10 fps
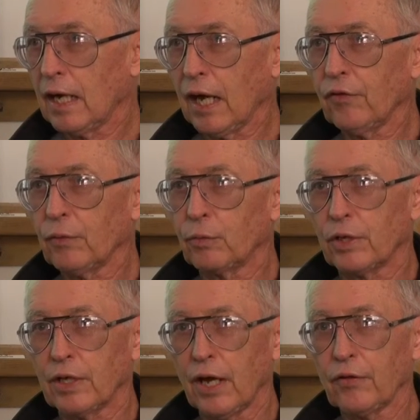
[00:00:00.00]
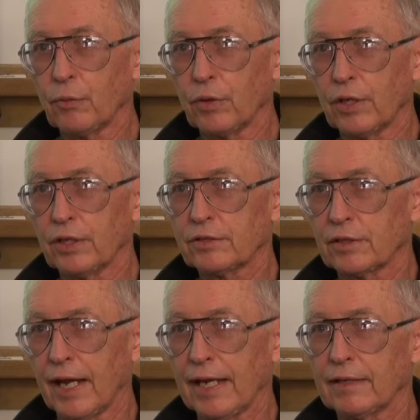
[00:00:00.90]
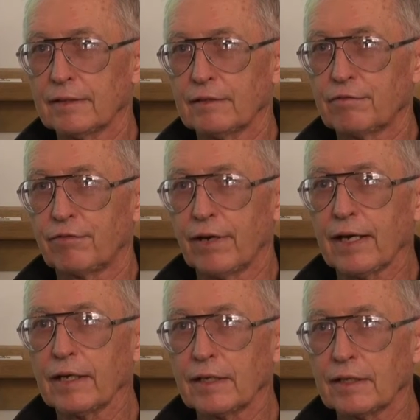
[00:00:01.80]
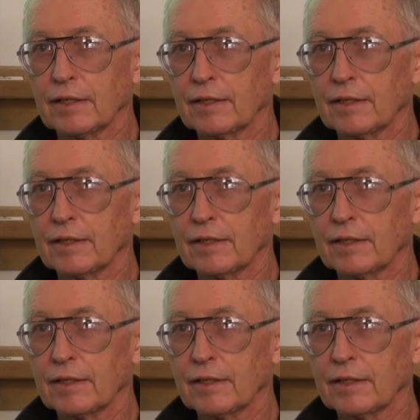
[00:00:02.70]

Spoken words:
Other words like frigate,